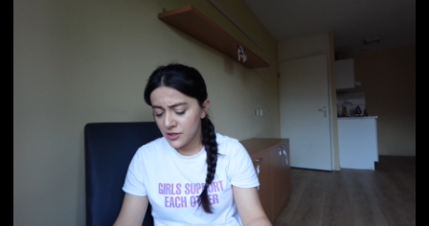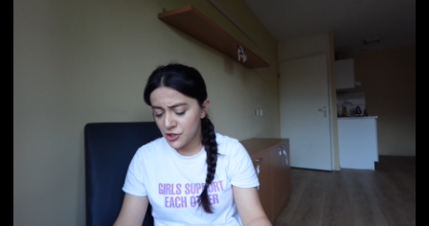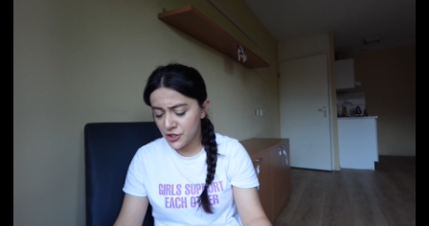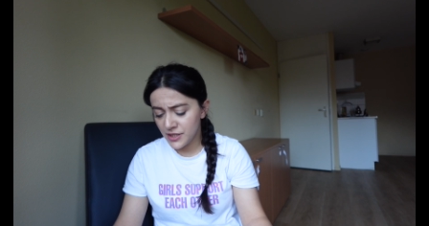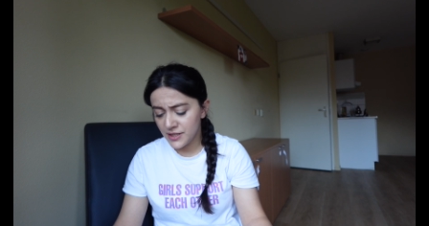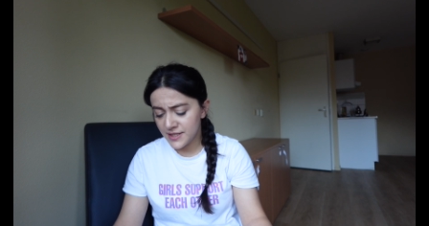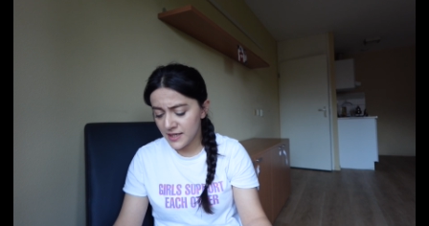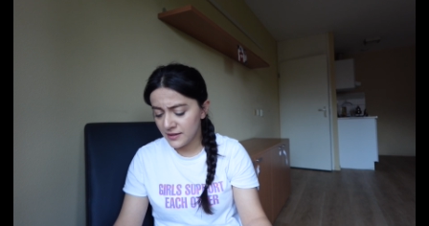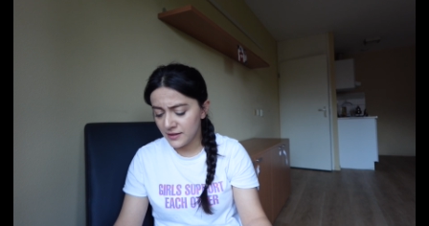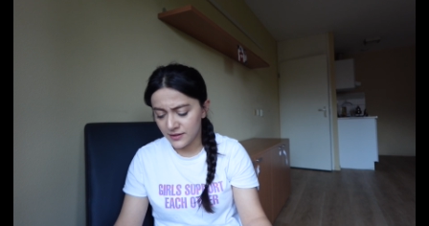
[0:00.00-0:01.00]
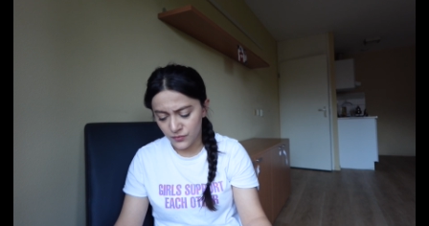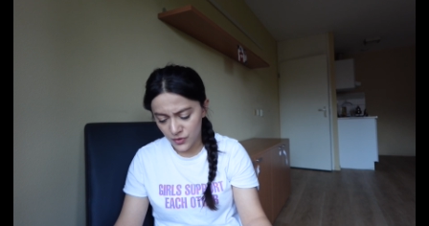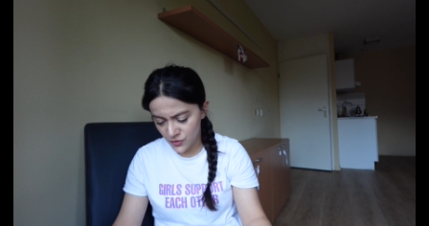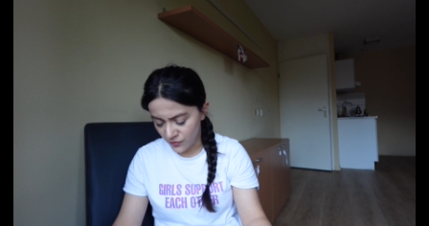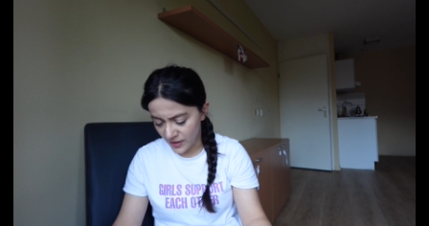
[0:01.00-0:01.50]
She said it
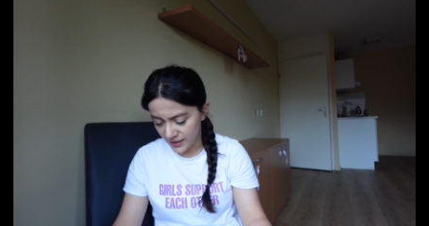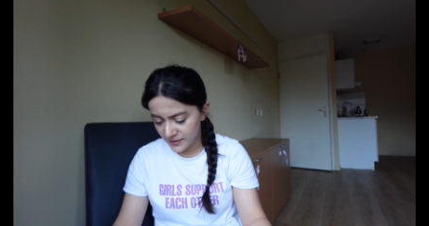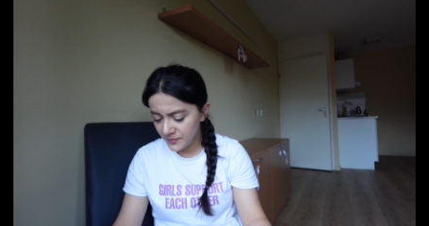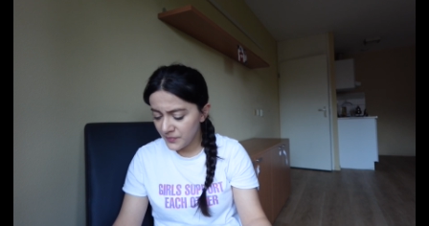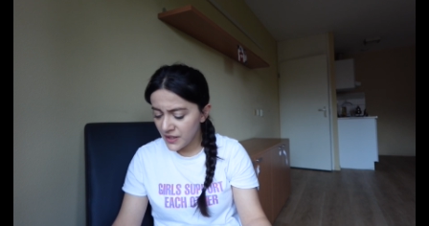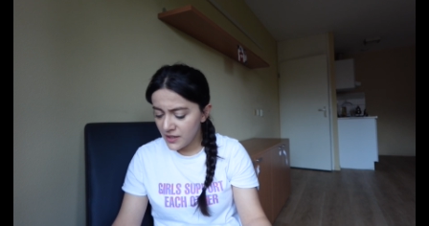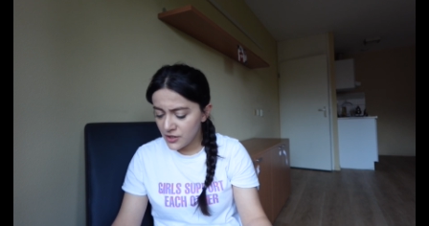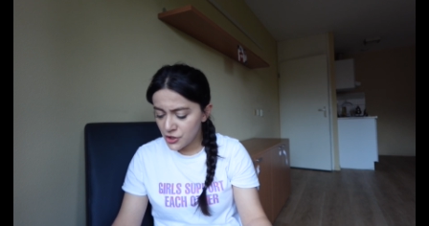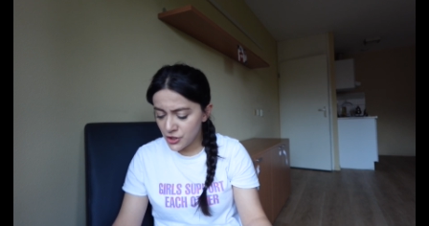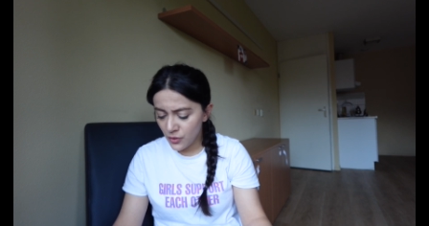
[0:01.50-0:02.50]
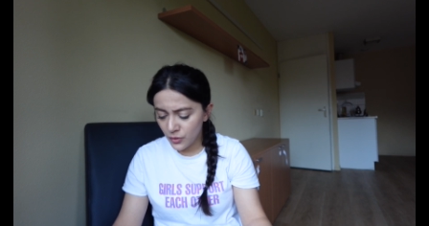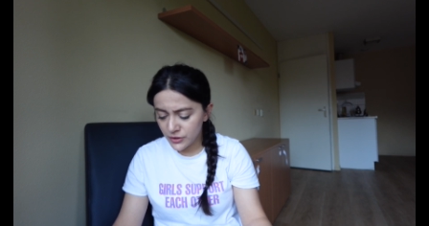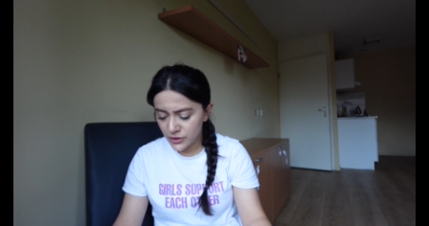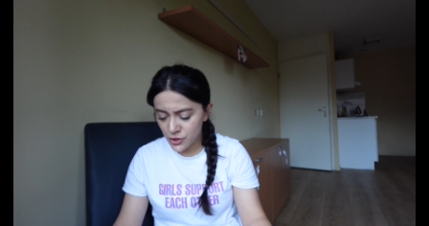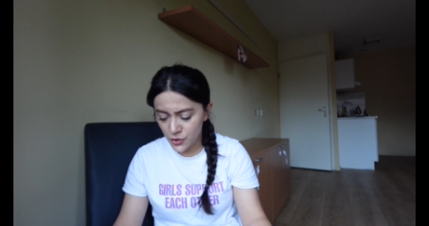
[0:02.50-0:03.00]
was fine. She
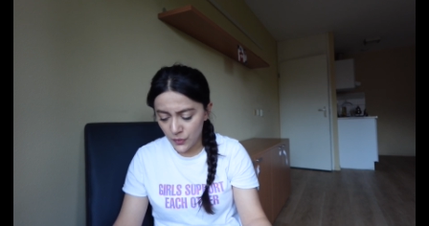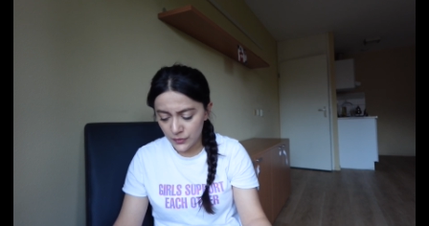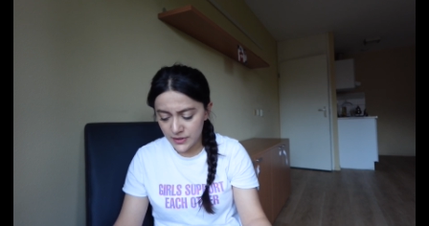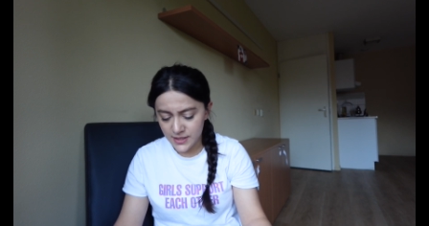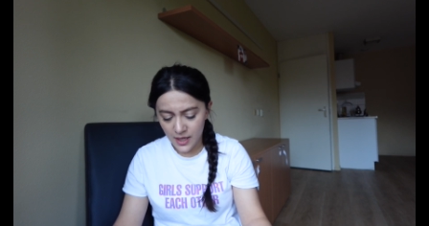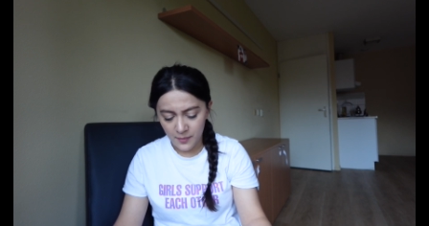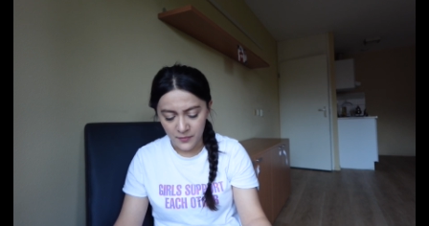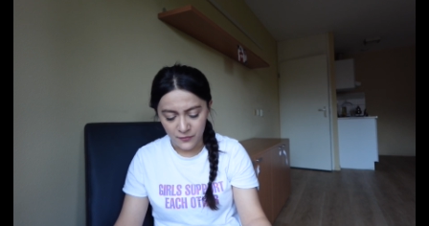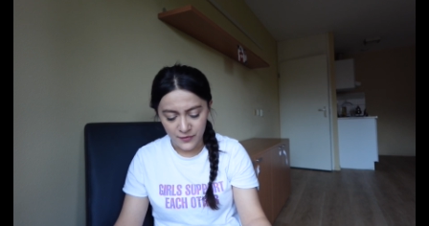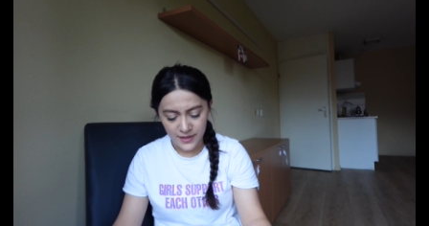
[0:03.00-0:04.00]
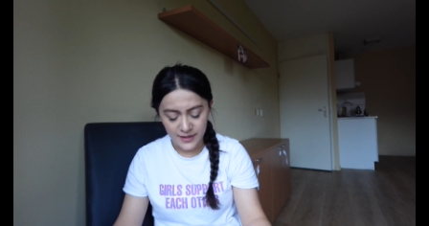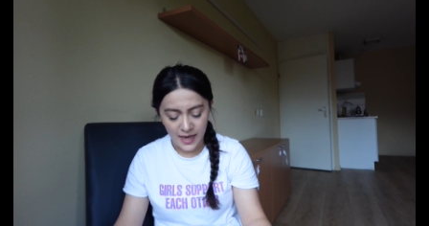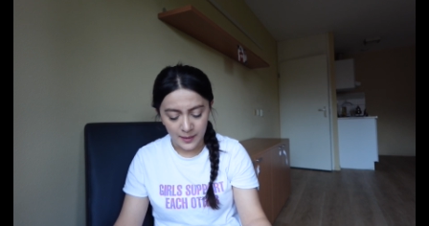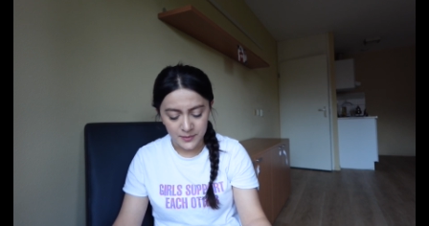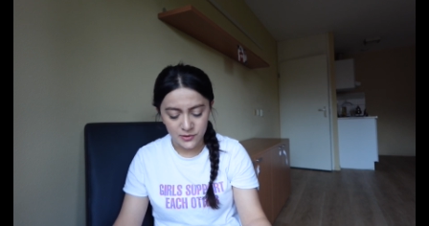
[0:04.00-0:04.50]
also showed some very
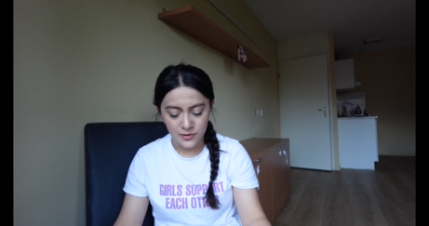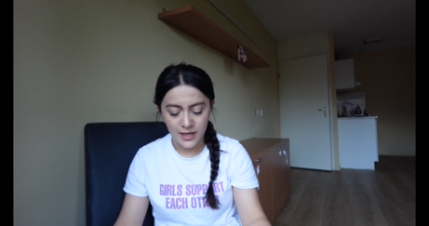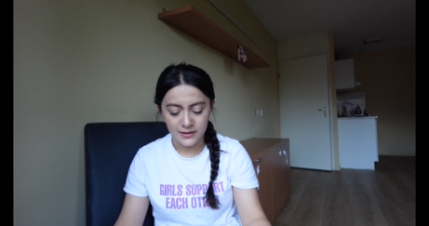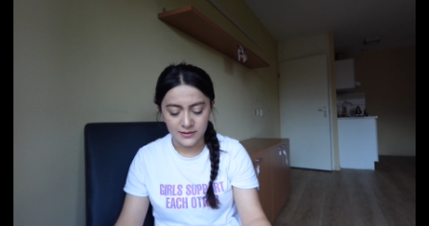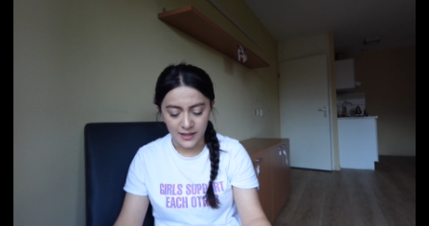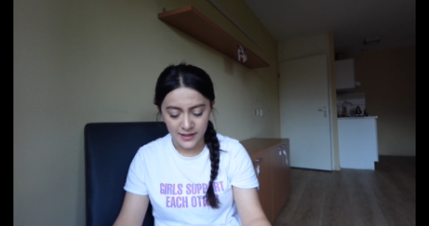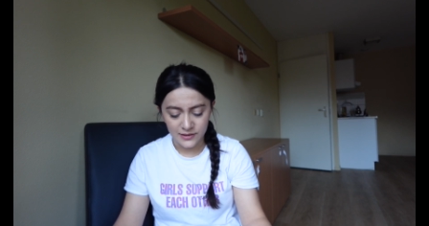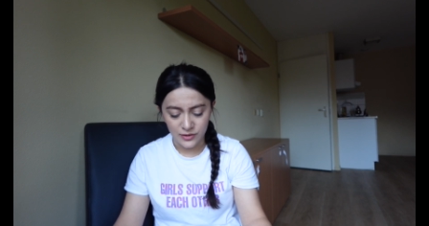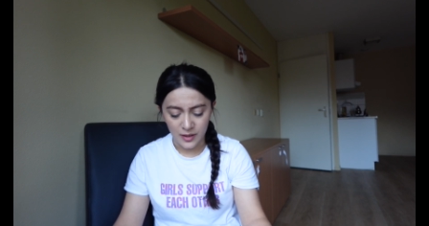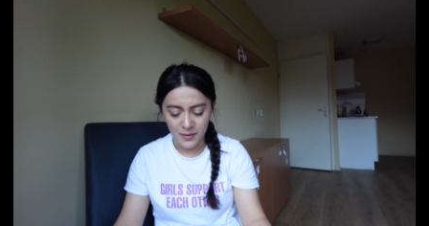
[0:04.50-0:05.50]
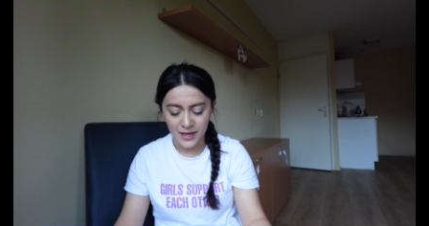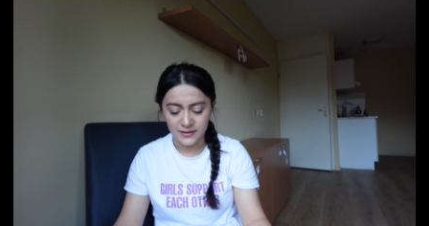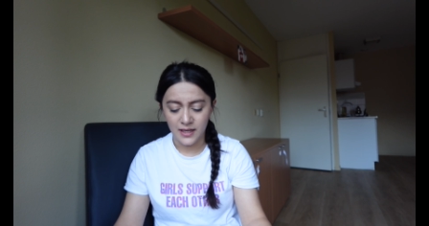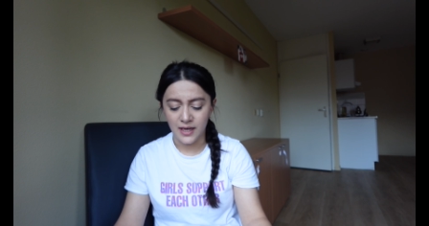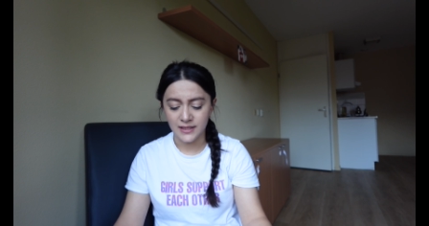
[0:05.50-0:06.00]
abstract diagram and
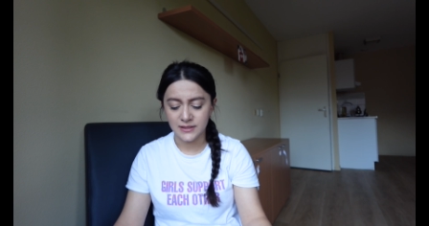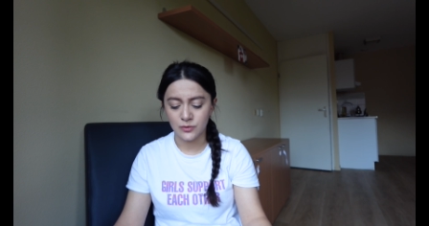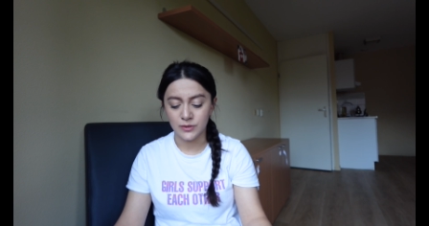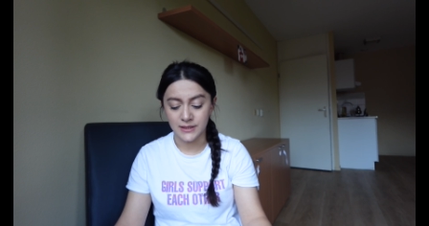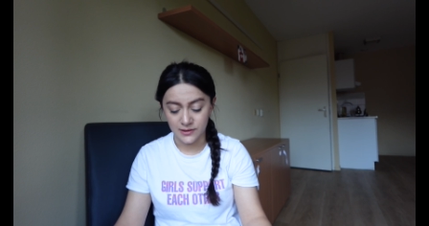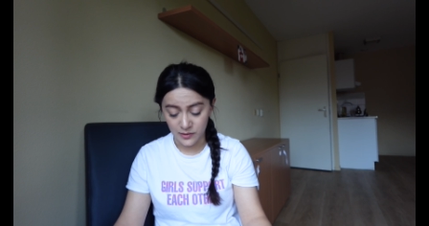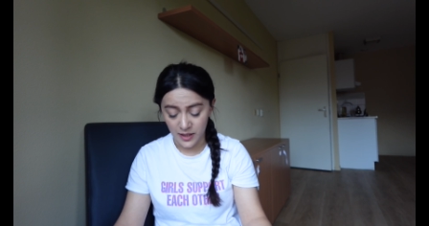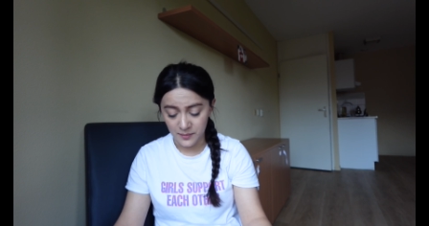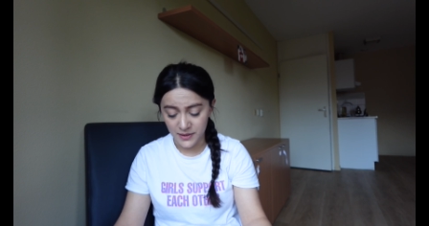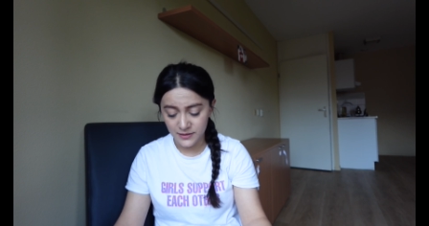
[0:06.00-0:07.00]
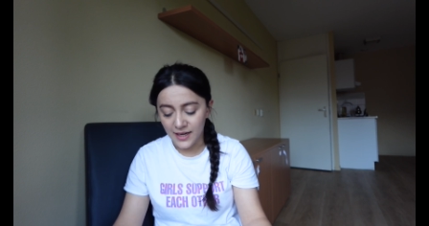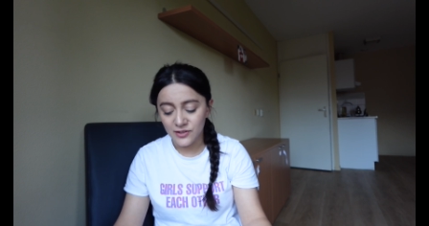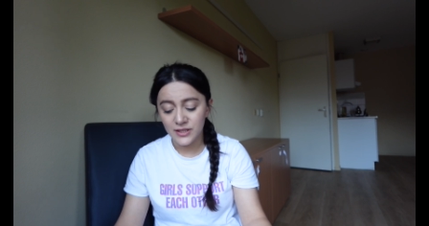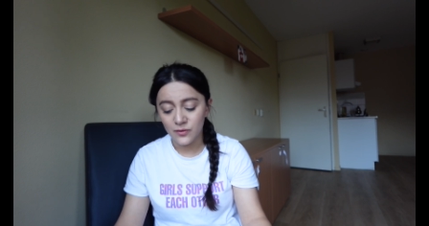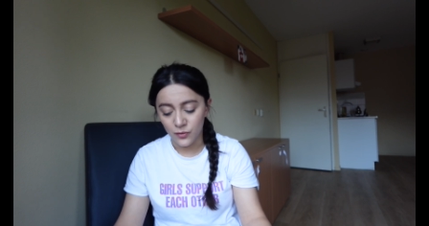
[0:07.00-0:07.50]
asked to describe it. I
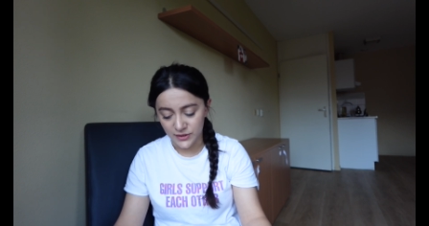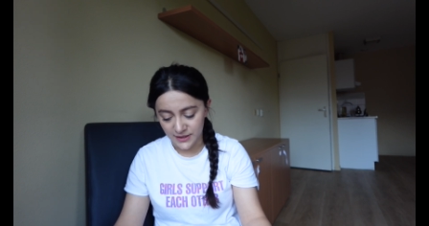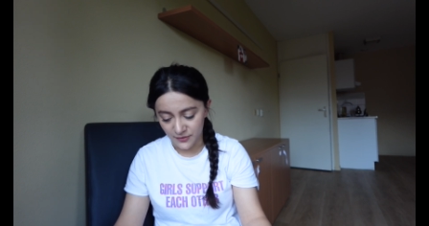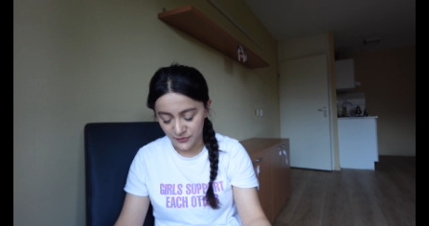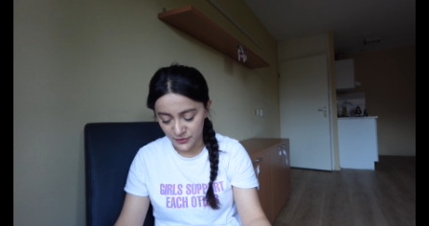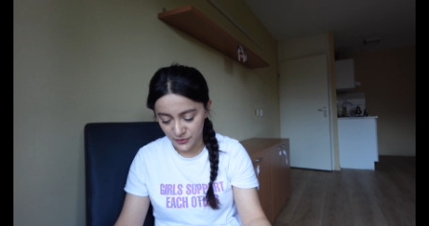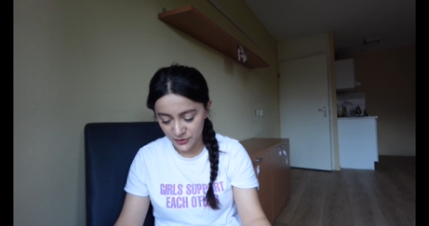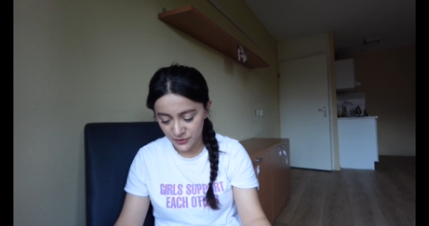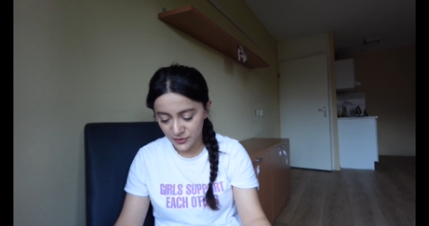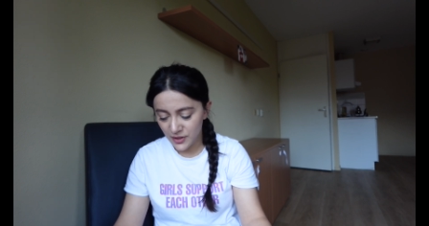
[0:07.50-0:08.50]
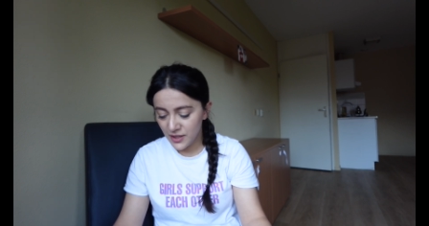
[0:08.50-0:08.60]
really was confused.